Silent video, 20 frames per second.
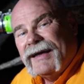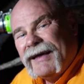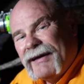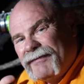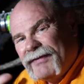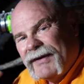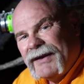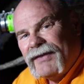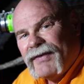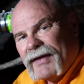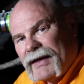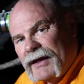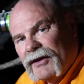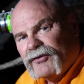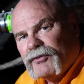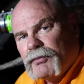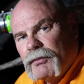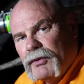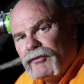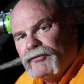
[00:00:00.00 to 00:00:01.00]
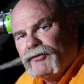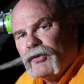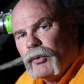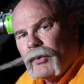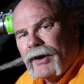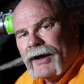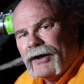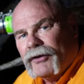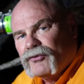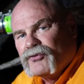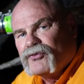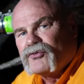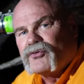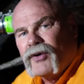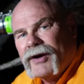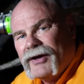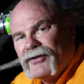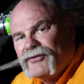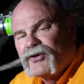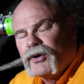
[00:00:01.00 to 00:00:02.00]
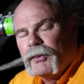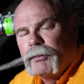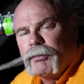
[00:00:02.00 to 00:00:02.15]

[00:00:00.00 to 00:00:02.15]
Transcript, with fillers: if anything gets moved around, stressed or